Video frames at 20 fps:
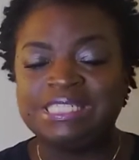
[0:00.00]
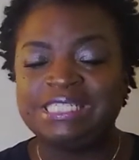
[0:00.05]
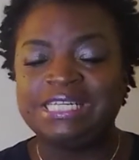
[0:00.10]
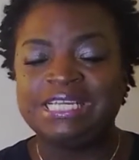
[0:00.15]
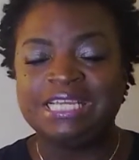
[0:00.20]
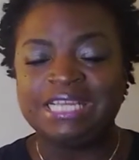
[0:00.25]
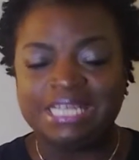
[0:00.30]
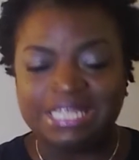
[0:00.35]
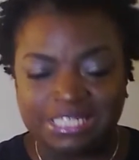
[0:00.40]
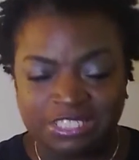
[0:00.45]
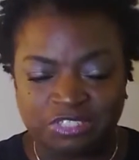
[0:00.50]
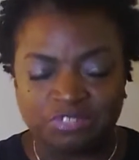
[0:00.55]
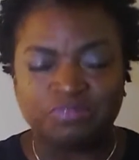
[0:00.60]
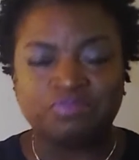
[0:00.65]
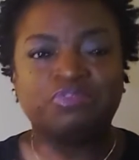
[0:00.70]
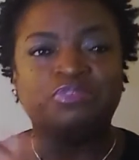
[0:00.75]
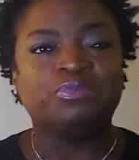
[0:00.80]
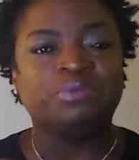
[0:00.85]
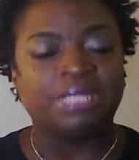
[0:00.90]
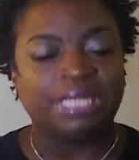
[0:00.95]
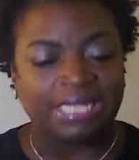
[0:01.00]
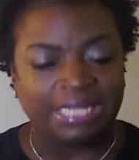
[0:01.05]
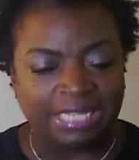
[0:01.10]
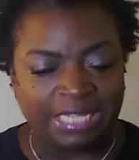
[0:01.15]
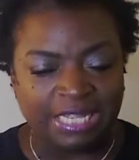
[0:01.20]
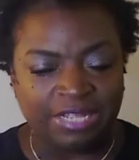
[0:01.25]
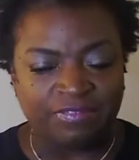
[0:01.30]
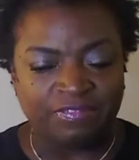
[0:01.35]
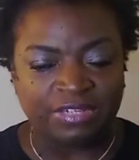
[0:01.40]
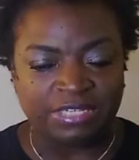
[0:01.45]
She eats the fruit
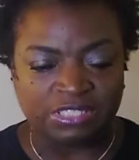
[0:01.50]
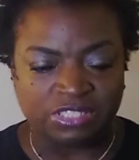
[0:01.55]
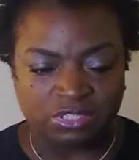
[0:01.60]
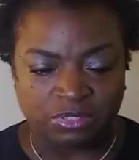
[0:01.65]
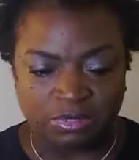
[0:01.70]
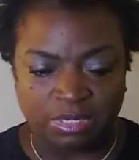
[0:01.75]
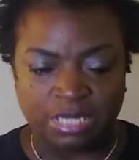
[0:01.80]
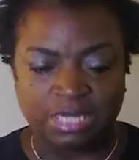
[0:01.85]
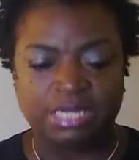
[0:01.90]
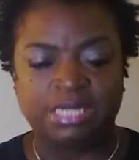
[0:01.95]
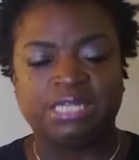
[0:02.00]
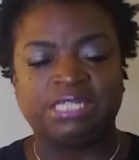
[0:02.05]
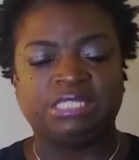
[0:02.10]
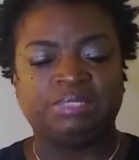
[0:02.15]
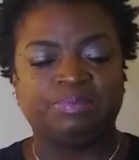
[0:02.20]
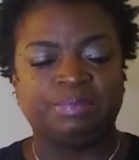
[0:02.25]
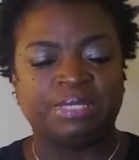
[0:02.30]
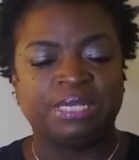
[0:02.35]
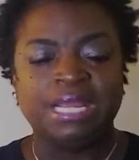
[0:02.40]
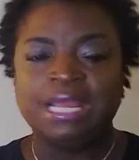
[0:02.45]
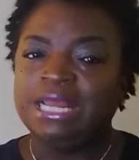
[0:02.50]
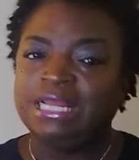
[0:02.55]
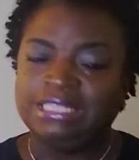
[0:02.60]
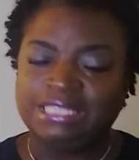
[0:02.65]
and give it to her husband.